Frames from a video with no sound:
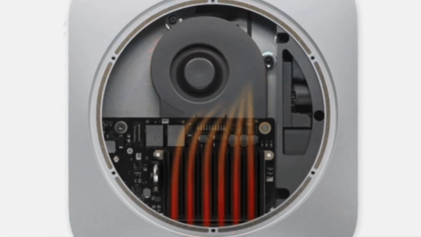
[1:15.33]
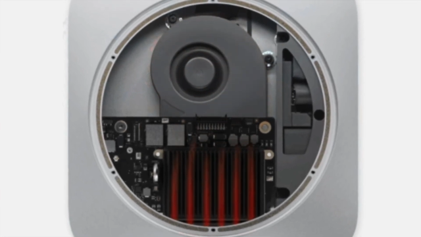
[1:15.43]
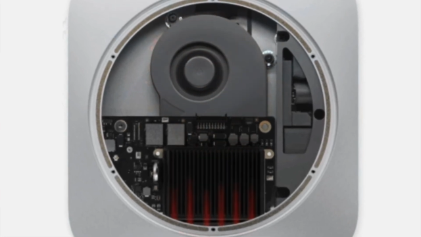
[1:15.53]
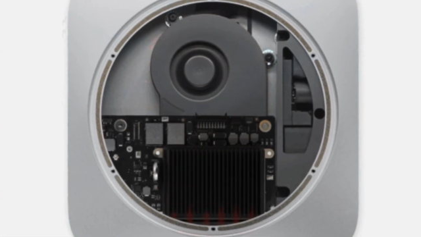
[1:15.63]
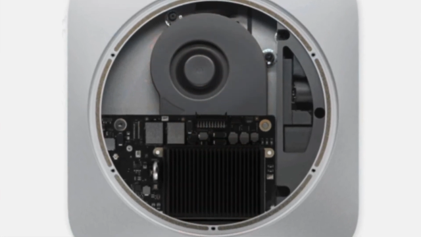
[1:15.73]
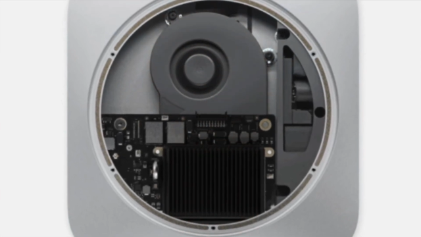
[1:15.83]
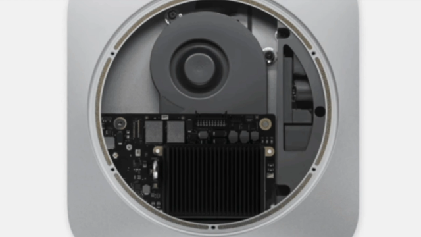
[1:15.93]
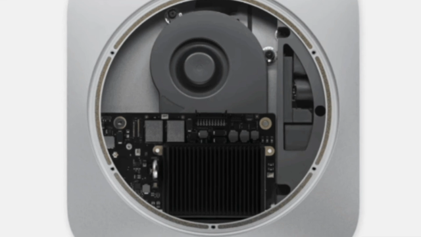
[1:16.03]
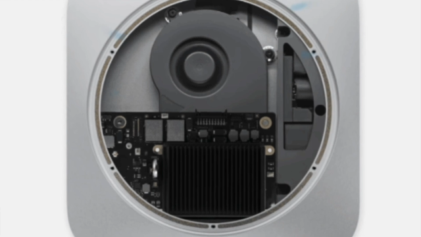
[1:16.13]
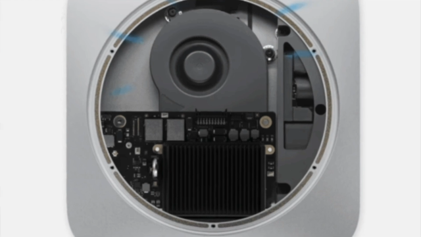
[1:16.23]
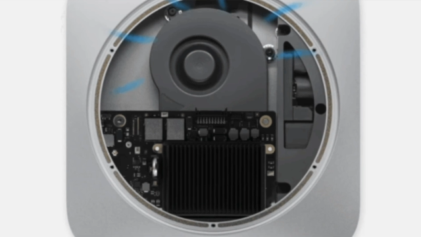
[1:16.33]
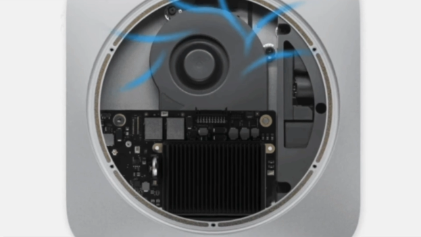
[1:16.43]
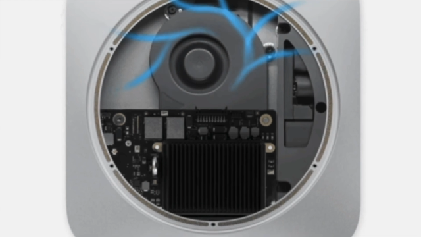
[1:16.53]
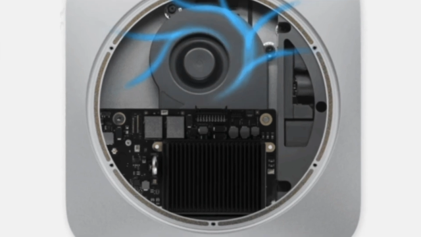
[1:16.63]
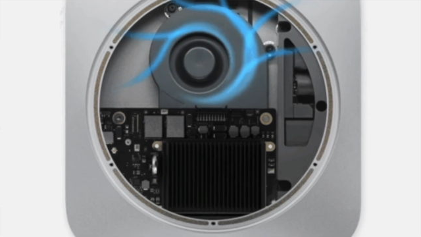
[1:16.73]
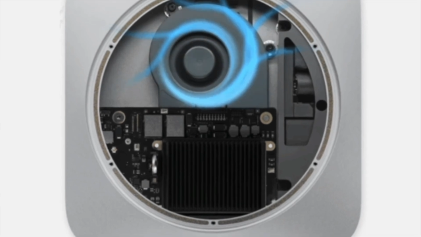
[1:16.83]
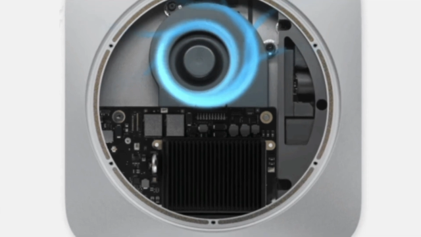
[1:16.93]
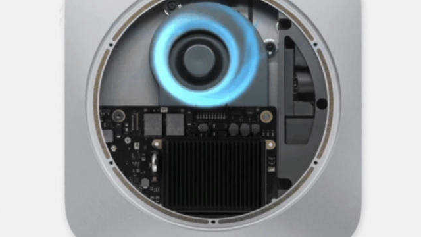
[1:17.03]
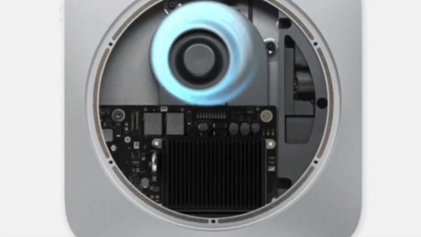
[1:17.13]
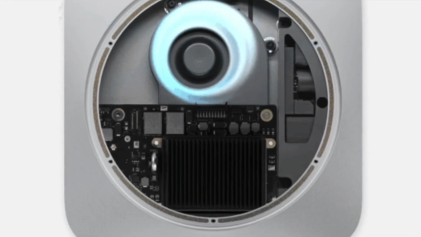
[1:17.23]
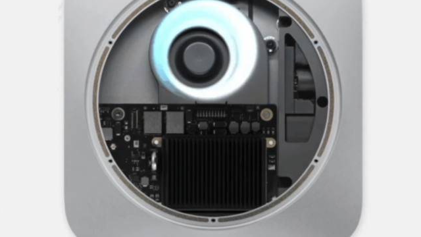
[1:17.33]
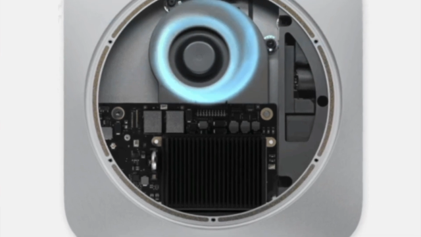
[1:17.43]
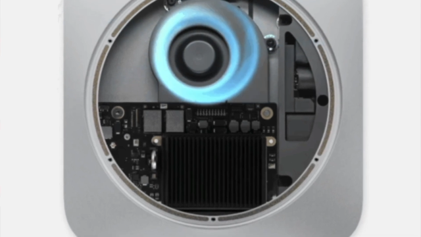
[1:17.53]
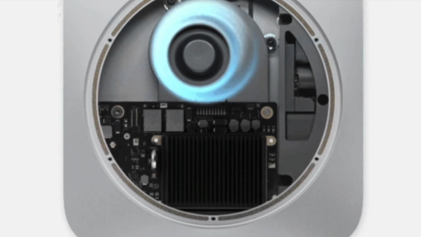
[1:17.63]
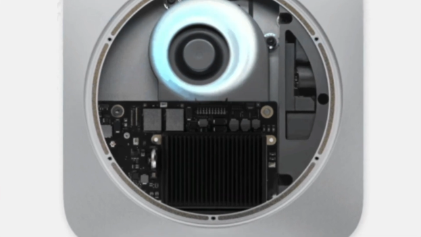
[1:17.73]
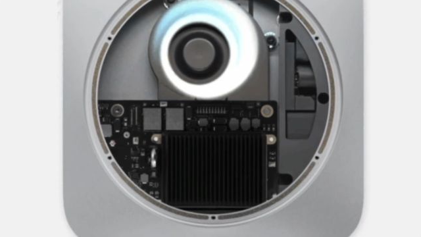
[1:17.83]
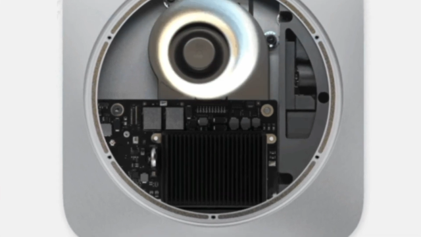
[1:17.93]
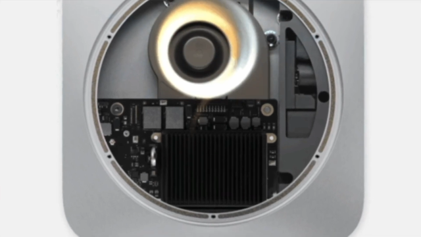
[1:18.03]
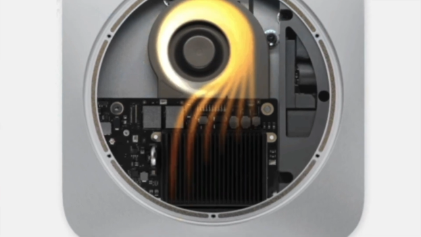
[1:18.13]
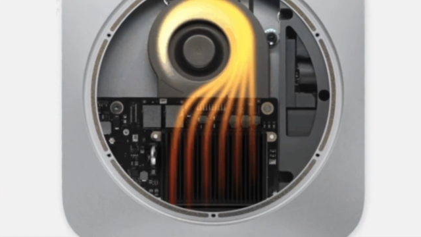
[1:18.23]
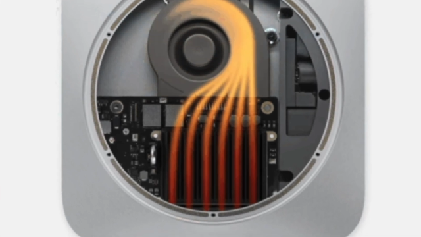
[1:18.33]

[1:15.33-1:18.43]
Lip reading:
[unreadable: no face in view]